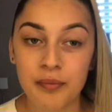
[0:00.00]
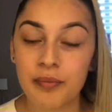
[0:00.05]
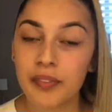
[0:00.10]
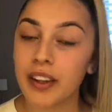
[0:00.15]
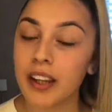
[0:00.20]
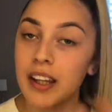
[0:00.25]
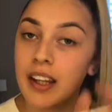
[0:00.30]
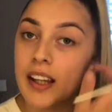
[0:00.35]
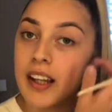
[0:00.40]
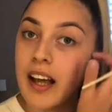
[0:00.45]

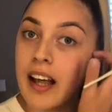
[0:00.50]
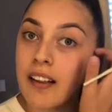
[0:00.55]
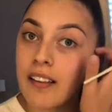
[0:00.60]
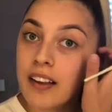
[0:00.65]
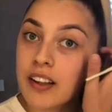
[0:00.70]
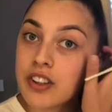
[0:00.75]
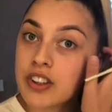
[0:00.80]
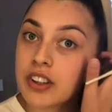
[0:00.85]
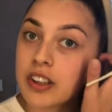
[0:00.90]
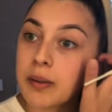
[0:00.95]
Like, I
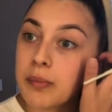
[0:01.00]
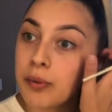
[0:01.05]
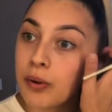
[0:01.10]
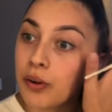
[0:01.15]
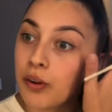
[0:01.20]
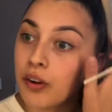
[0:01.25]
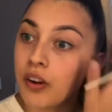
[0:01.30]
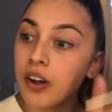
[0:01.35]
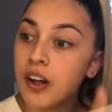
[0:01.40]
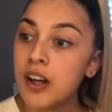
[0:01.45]
literally
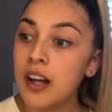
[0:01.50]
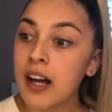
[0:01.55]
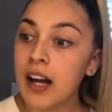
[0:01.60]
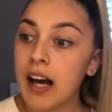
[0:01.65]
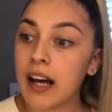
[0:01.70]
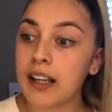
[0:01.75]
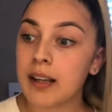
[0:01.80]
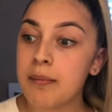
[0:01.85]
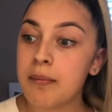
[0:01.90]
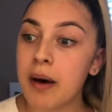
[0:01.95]
put a
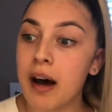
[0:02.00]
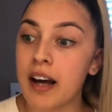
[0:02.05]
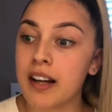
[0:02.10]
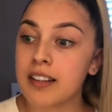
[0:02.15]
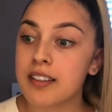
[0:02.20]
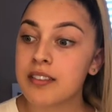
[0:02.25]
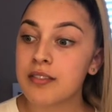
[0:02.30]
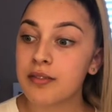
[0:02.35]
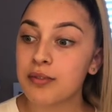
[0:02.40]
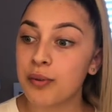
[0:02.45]

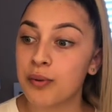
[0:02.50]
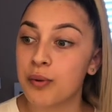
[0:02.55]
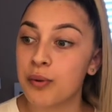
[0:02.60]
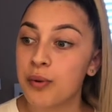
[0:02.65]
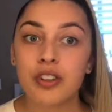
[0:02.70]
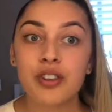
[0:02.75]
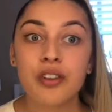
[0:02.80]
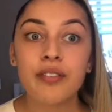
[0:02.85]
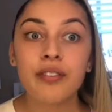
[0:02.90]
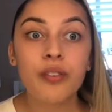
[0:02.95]
comparison photo.
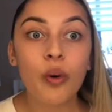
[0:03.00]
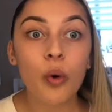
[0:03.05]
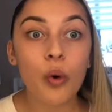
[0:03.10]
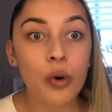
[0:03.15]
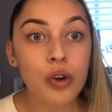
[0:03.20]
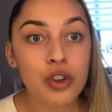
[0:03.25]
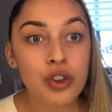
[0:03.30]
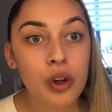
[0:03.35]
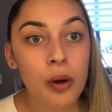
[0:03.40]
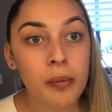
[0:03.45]
She
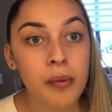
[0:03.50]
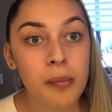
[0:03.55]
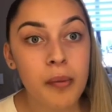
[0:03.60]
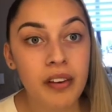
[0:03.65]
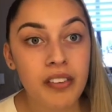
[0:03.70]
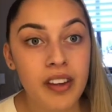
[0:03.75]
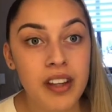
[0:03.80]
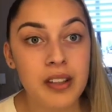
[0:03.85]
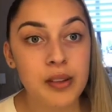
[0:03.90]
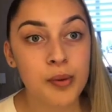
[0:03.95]
photoshopped my
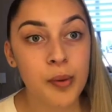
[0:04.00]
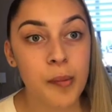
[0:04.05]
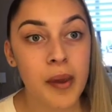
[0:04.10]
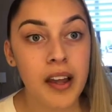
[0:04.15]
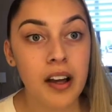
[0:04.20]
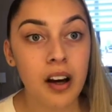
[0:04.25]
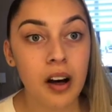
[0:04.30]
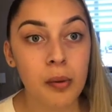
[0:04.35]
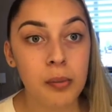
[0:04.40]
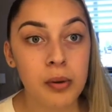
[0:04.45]
face with
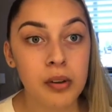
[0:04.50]
makeup.